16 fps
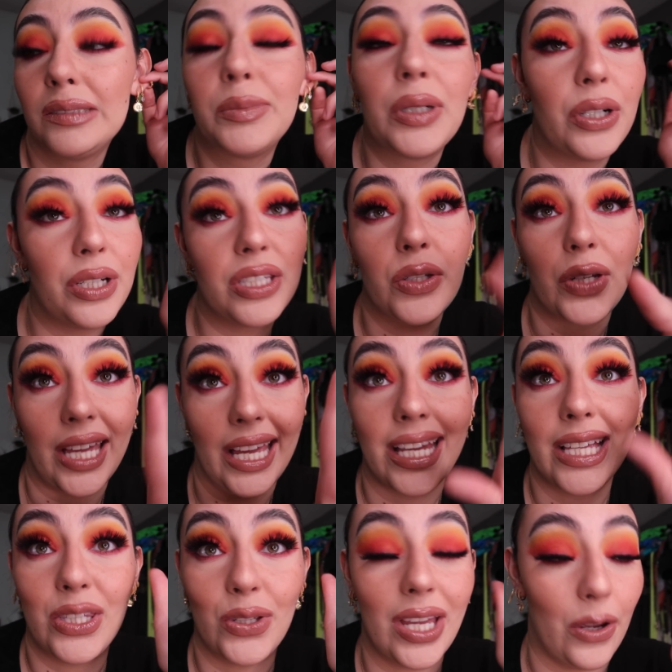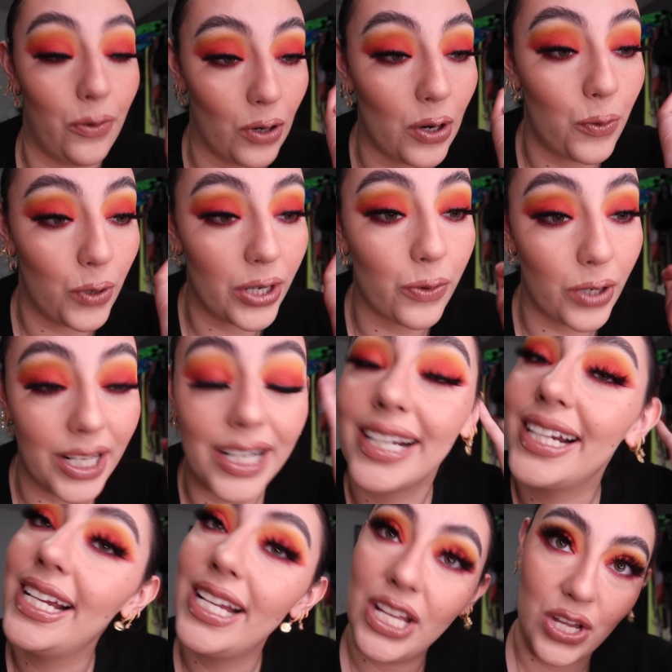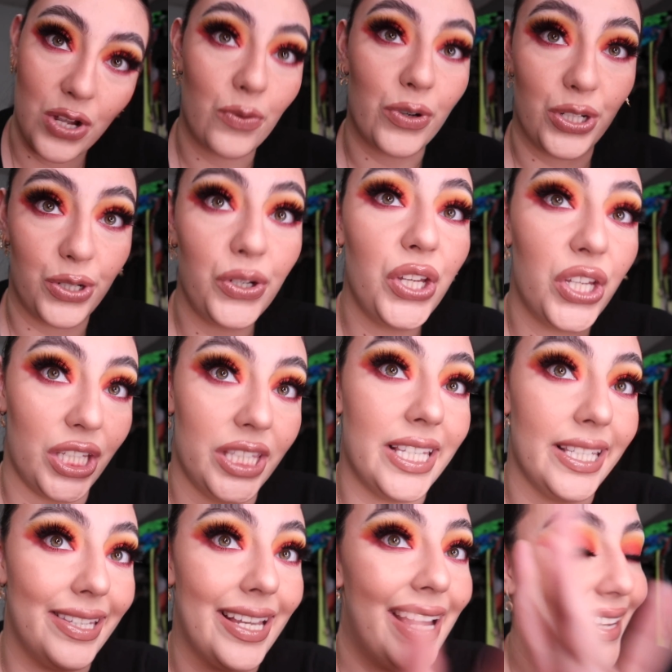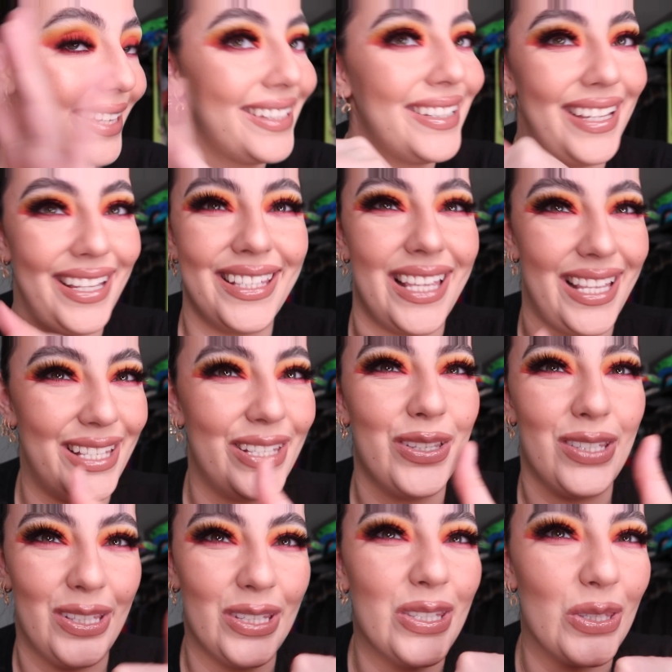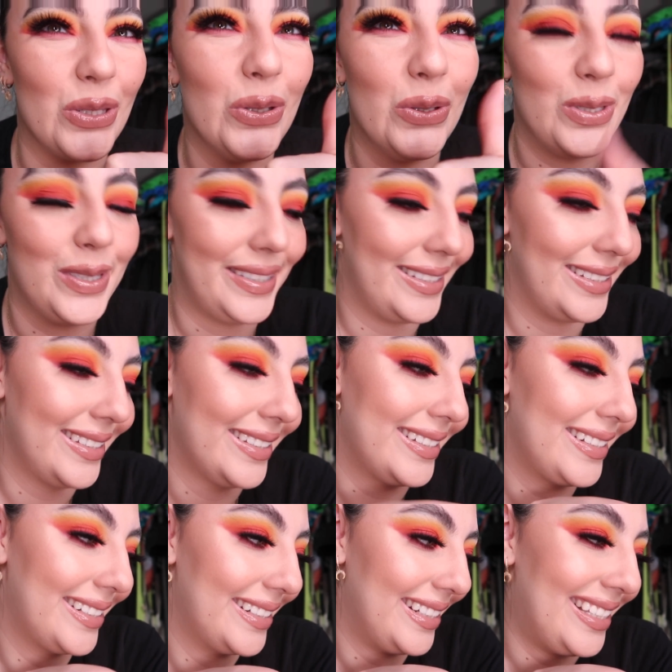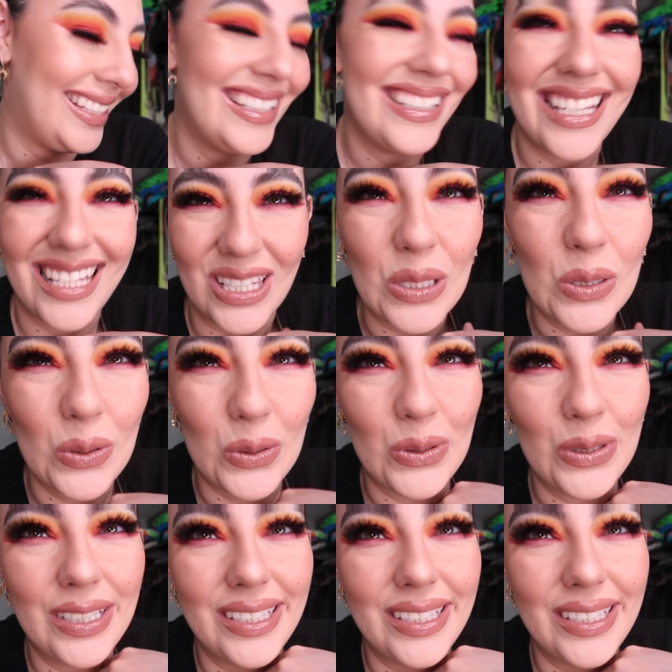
But it's okay, it's okay. We're doing good today. It's good. That's good.